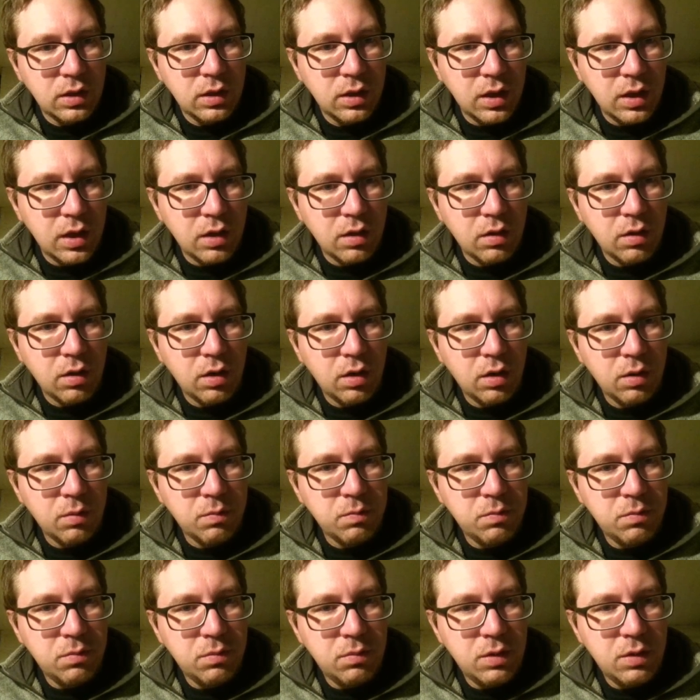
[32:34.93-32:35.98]
in our
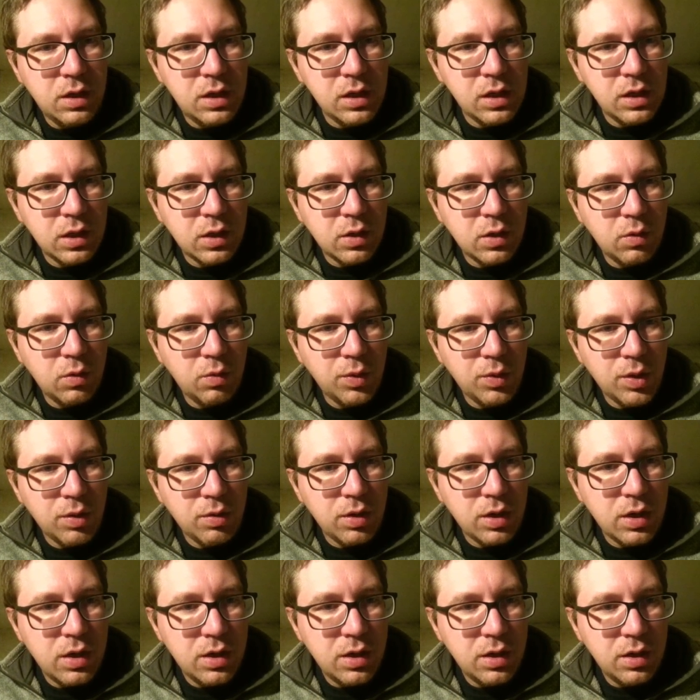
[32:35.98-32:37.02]
media
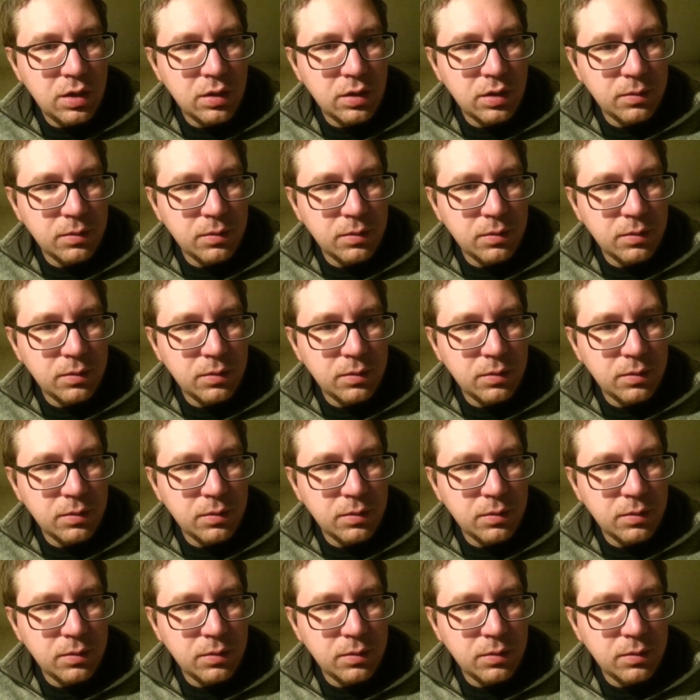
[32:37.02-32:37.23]
query